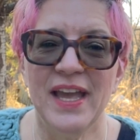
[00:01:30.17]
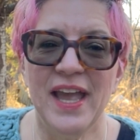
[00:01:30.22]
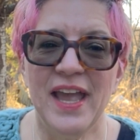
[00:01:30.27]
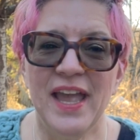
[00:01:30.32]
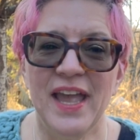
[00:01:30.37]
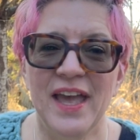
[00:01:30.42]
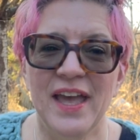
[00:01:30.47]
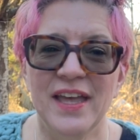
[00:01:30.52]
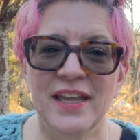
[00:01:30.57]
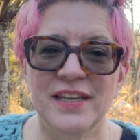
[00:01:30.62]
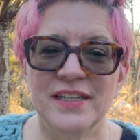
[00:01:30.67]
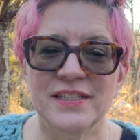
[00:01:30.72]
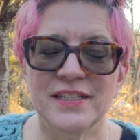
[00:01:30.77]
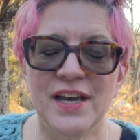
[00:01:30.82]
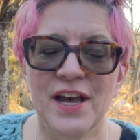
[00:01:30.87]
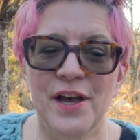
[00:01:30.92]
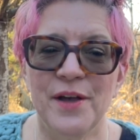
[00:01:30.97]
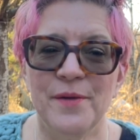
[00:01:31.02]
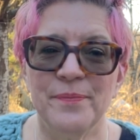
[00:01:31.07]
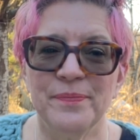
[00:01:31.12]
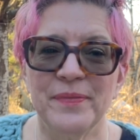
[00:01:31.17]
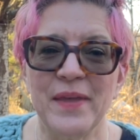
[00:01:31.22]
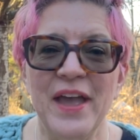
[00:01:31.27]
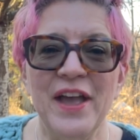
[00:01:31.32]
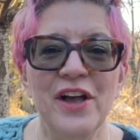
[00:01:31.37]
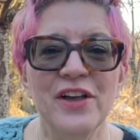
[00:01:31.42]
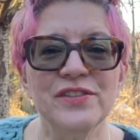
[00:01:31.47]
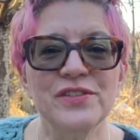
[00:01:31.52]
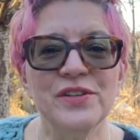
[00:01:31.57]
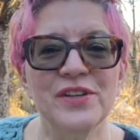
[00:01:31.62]
And I
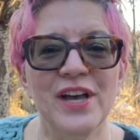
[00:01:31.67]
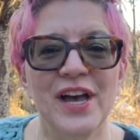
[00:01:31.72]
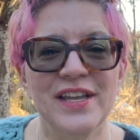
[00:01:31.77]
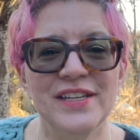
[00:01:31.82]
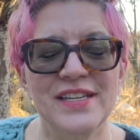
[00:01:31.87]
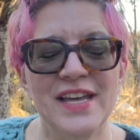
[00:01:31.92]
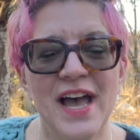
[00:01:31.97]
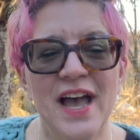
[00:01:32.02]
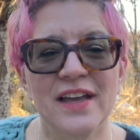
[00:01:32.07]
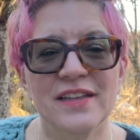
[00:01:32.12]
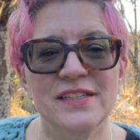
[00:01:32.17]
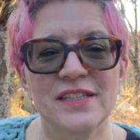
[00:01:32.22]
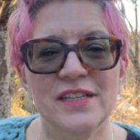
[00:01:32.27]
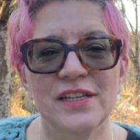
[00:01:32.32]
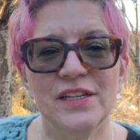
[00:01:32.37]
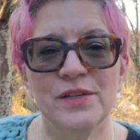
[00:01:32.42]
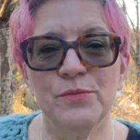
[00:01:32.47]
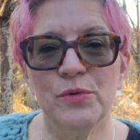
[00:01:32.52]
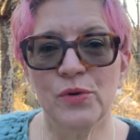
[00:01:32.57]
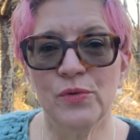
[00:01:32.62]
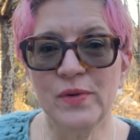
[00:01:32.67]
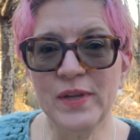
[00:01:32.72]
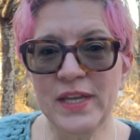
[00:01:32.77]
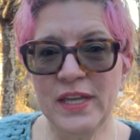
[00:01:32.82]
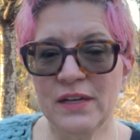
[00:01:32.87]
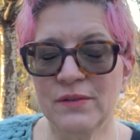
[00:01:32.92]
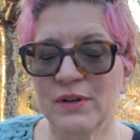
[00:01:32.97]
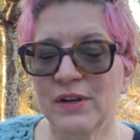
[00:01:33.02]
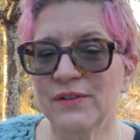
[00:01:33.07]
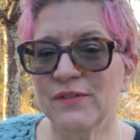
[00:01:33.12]
also contacted
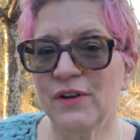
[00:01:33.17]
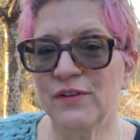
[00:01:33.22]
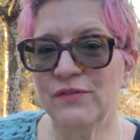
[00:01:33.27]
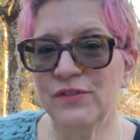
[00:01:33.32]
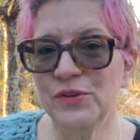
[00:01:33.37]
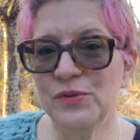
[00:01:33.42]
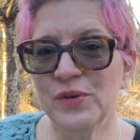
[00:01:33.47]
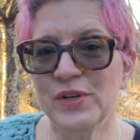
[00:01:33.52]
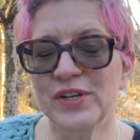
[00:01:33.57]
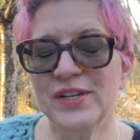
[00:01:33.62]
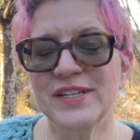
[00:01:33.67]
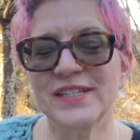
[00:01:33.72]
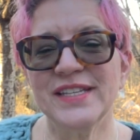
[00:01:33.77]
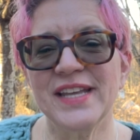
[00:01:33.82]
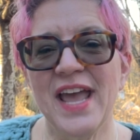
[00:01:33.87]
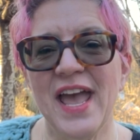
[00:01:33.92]
Maureen, one of our viewers,